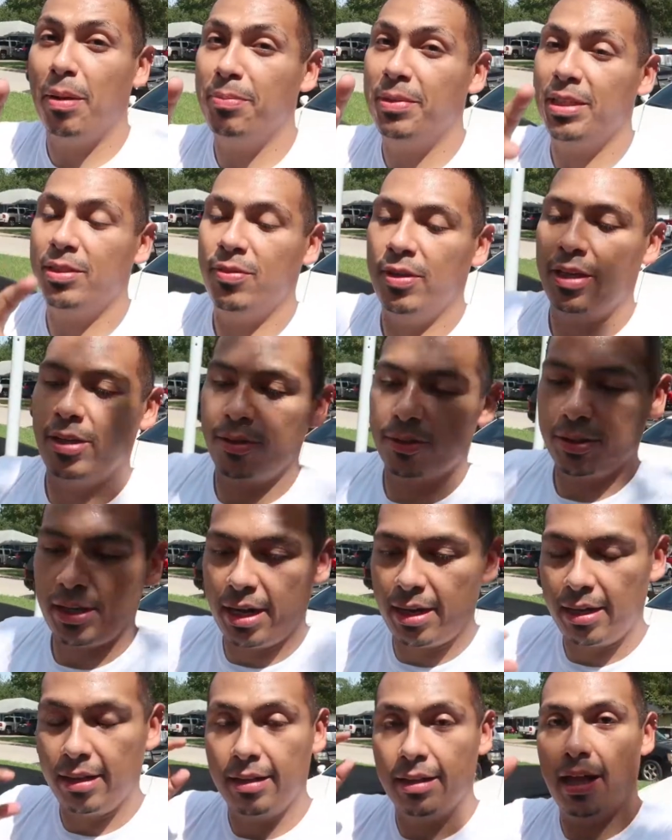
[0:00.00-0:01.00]
pump these videos
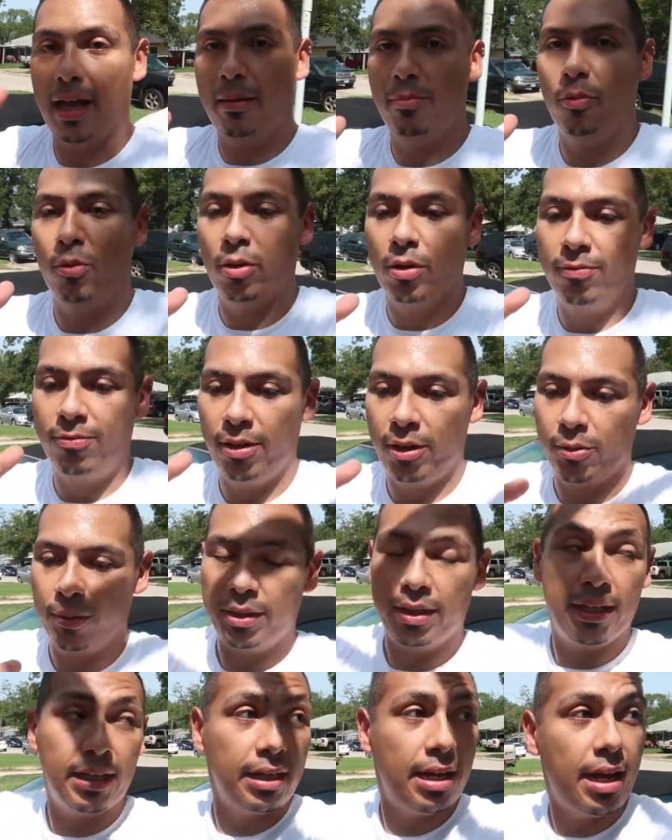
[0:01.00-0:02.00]
out a lot more
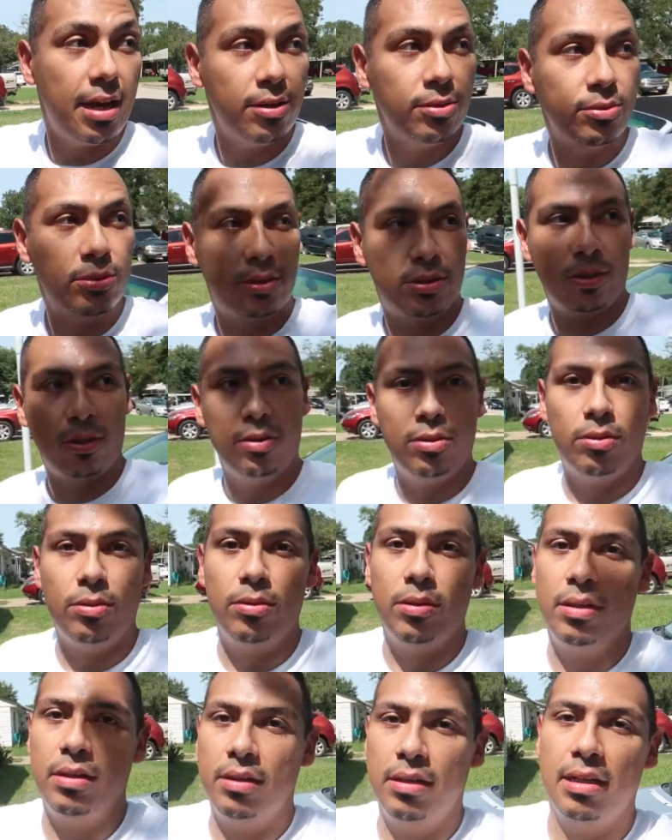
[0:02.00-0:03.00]
frequently now, so
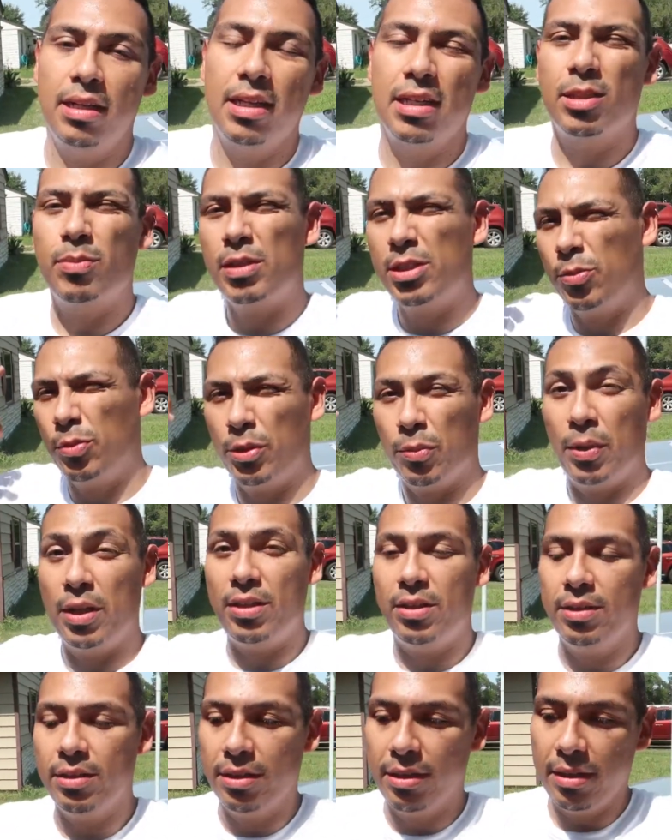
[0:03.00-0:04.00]
especially with the
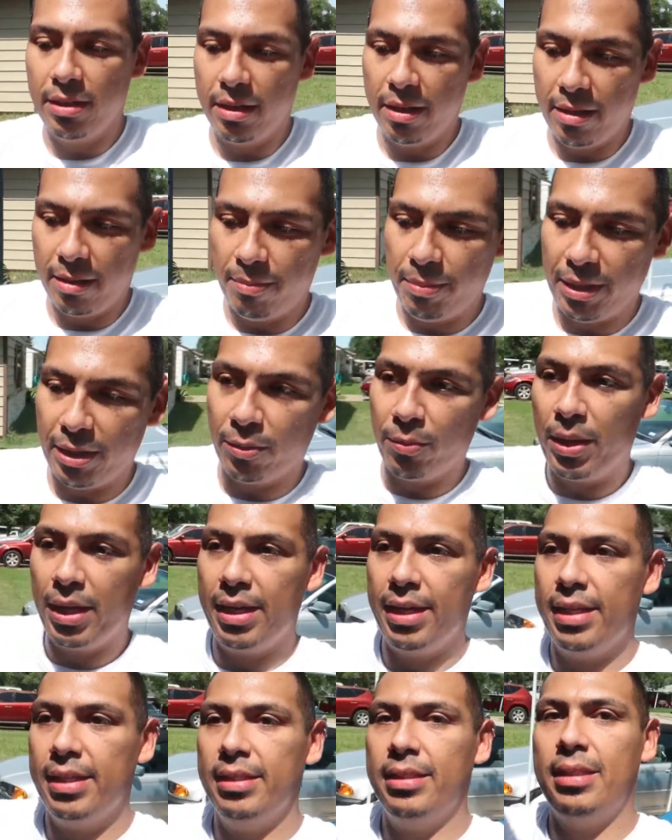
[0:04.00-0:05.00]
weather being the way
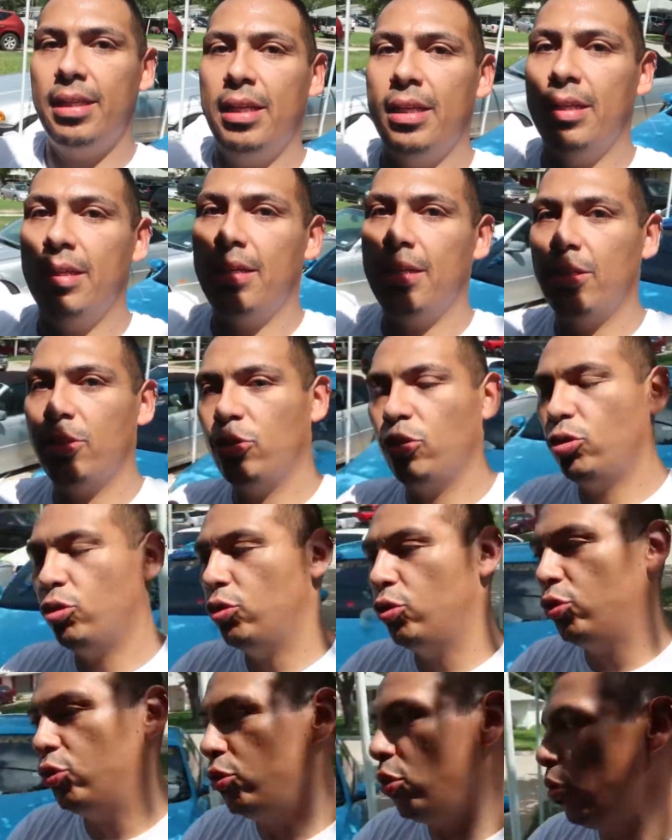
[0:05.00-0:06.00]
it is.
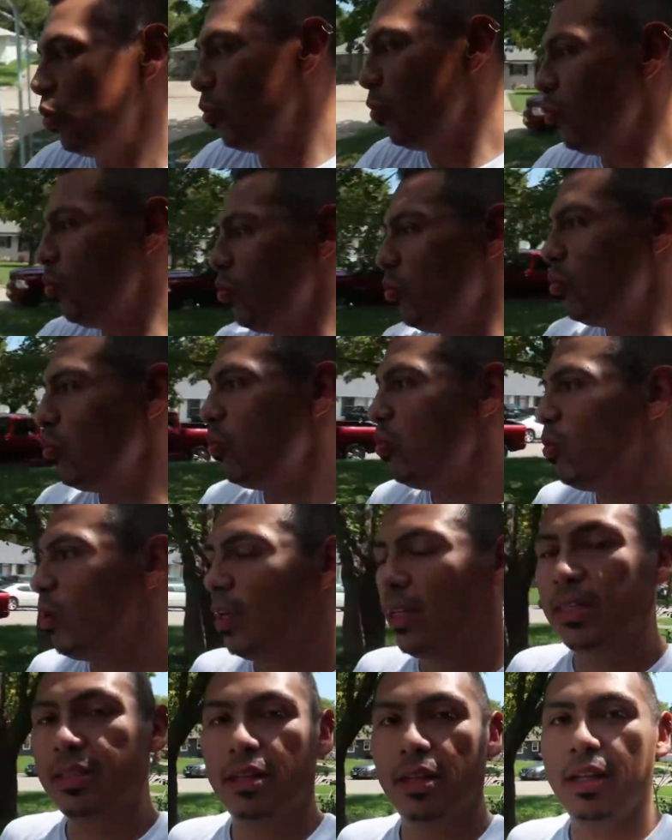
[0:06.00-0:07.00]
So
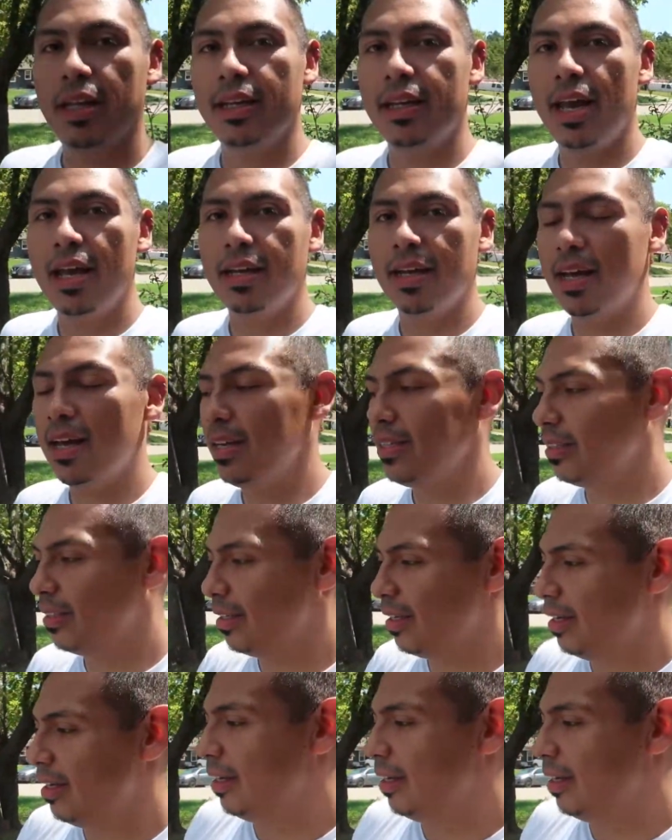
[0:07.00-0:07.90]
that's all I got, guys.